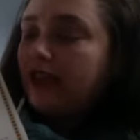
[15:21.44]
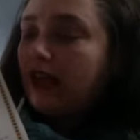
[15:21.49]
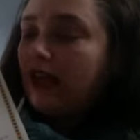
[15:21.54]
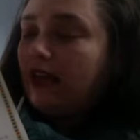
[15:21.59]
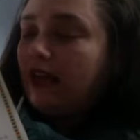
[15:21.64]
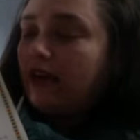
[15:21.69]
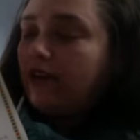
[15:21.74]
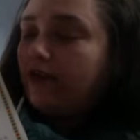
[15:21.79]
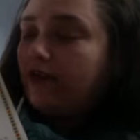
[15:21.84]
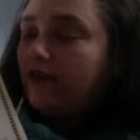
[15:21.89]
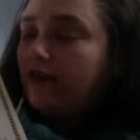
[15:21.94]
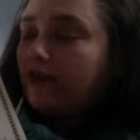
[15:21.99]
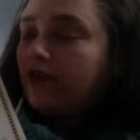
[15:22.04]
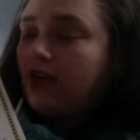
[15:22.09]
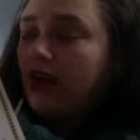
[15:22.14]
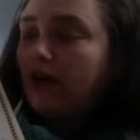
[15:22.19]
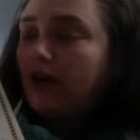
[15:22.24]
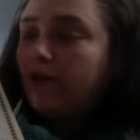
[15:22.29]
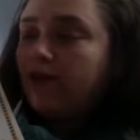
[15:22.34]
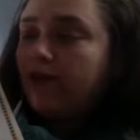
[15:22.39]
of from
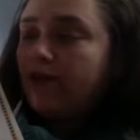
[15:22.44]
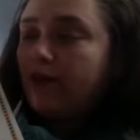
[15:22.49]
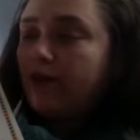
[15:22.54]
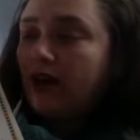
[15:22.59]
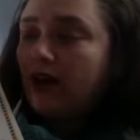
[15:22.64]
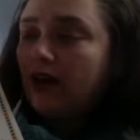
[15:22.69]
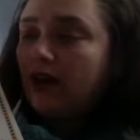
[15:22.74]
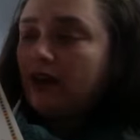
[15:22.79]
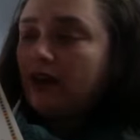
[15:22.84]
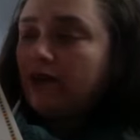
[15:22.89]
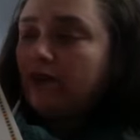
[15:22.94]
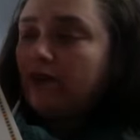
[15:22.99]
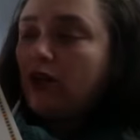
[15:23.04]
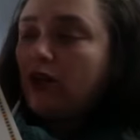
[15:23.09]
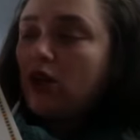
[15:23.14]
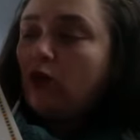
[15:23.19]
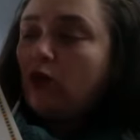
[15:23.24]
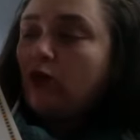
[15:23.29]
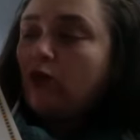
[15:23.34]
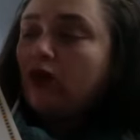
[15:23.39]
top to bottom,
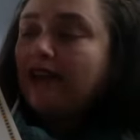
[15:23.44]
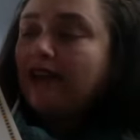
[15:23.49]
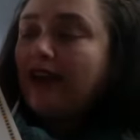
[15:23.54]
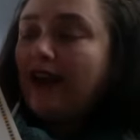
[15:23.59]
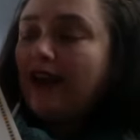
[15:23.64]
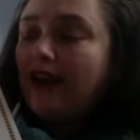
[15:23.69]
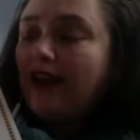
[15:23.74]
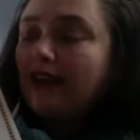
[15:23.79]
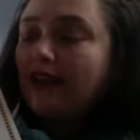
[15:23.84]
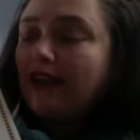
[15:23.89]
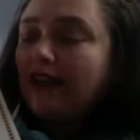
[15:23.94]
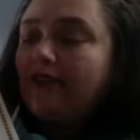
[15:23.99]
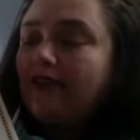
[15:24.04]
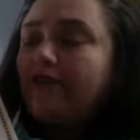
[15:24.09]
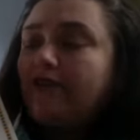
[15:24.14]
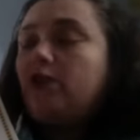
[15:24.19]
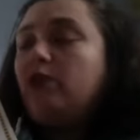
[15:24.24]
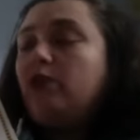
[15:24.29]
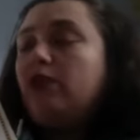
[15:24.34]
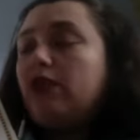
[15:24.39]
will not
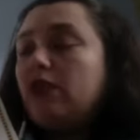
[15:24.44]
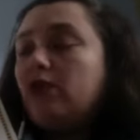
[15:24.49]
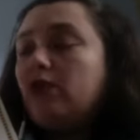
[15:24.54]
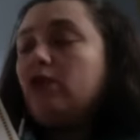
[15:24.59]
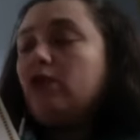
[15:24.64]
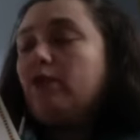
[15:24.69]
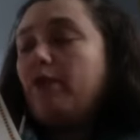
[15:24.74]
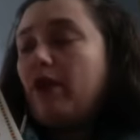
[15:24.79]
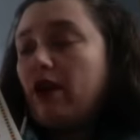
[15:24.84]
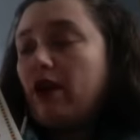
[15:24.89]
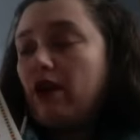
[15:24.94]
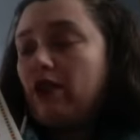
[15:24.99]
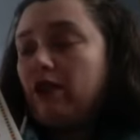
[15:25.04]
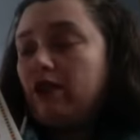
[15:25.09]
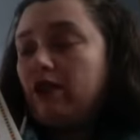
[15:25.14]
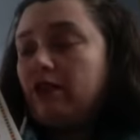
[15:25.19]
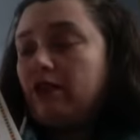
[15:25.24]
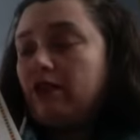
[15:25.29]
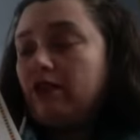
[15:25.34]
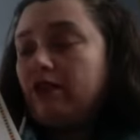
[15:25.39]
give you equal
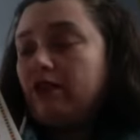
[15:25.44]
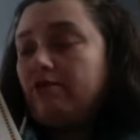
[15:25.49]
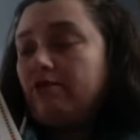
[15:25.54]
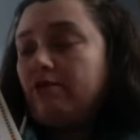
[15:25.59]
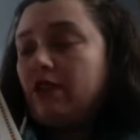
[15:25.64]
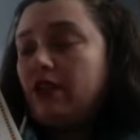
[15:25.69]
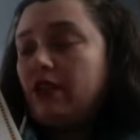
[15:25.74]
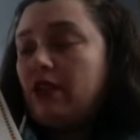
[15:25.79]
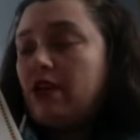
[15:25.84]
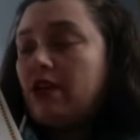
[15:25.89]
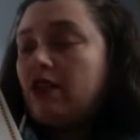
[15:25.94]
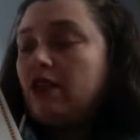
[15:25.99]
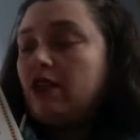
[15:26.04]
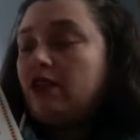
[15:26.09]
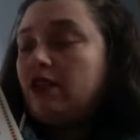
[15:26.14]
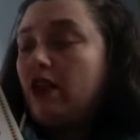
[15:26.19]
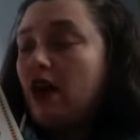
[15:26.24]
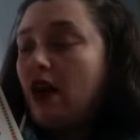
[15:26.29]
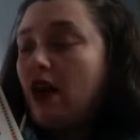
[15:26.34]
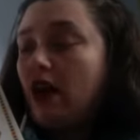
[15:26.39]
parts. The
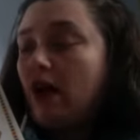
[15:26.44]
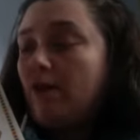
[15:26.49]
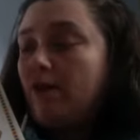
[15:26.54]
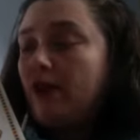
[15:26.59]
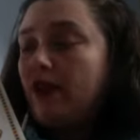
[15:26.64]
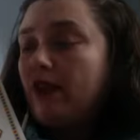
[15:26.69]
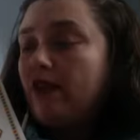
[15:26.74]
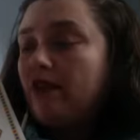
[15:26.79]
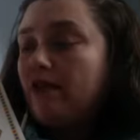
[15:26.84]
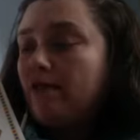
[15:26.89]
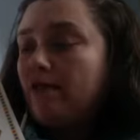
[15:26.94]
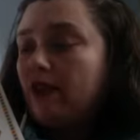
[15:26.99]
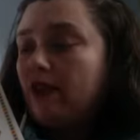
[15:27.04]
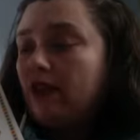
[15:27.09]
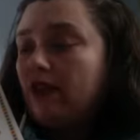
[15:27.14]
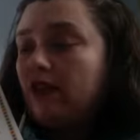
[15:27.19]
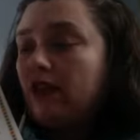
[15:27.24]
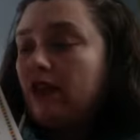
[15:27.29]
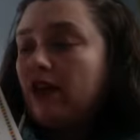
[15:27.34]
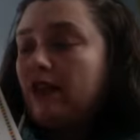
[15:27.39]
top and the
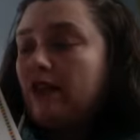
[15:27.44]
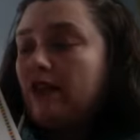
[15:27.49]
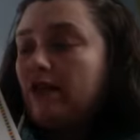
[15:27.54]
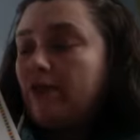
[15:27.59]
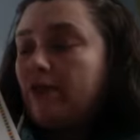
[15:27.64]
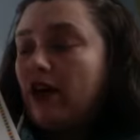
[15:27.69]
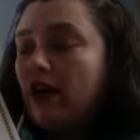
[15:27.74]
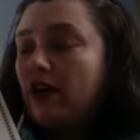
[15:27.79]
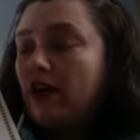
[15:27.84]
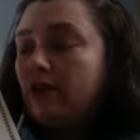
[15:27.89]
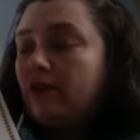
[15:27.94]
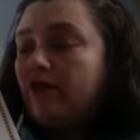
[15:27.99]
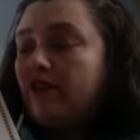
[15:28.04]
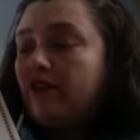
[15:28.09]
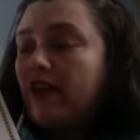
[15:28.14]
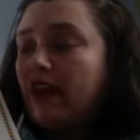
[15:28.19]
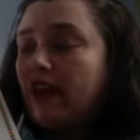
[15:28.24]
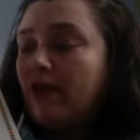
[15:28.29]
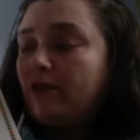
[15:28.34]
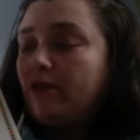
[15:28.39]
middle and the bottom of
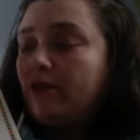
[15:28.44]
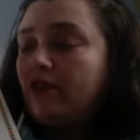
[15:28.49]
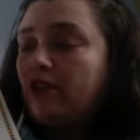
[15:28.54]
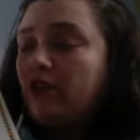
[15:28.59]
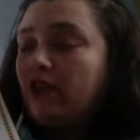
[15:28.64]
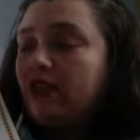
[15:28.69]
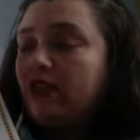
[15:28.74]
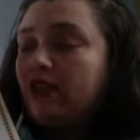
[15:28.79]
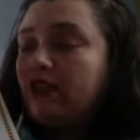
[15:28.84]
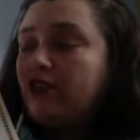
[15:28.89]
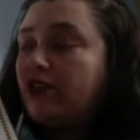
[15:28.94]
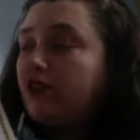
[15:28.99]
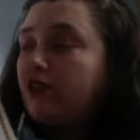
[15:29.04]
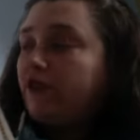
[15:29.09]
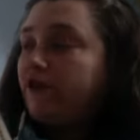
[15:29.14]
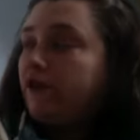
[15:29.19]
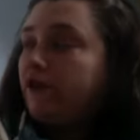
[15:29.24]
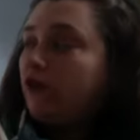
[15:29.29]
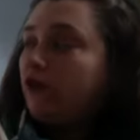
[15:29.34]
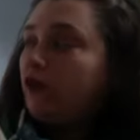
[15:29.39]
the apple are each
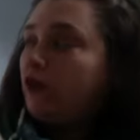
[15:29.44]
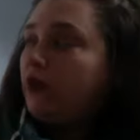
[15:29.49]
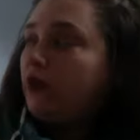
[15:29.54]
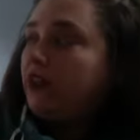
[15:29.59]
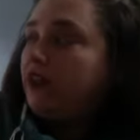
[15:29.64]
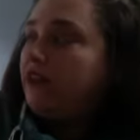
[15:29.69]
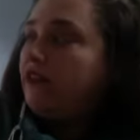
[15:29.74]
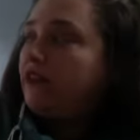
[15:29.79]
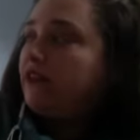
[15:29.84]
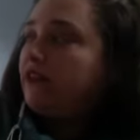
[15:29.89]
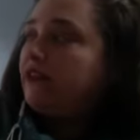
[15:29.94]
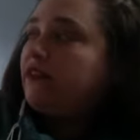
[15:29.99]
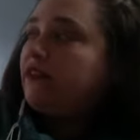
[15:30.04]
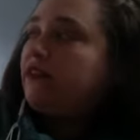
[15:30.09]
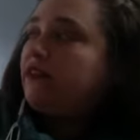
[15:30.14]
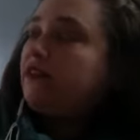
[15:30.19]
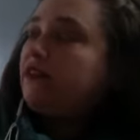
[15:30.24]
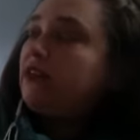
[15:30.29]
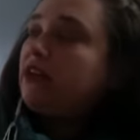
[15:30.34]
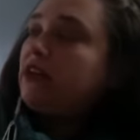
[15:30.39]
different
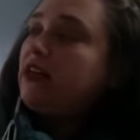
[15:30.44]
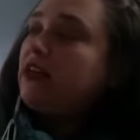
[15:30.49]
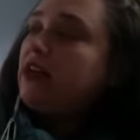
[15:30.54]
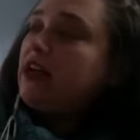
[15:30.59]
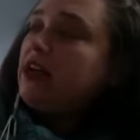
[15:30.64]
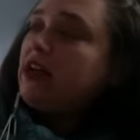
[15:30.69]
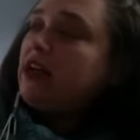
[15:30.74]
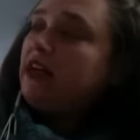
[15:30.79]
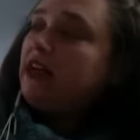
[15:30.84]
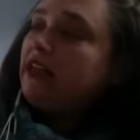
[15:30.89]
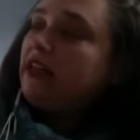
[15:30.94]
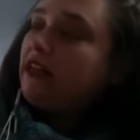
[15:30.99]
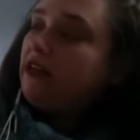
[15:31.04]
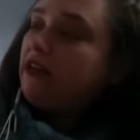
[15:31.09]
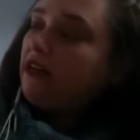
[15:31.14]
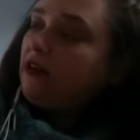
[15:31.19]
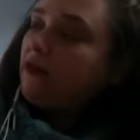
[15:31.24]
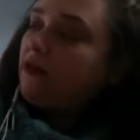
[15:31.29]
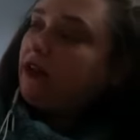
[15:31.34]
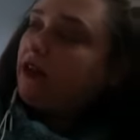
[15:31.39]
widths. And
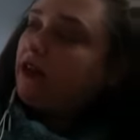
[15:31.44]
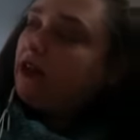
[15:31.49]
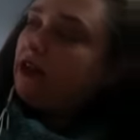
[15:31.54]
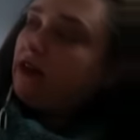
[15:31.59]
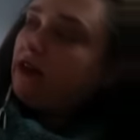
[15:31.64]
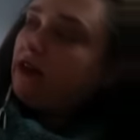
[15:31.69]
here we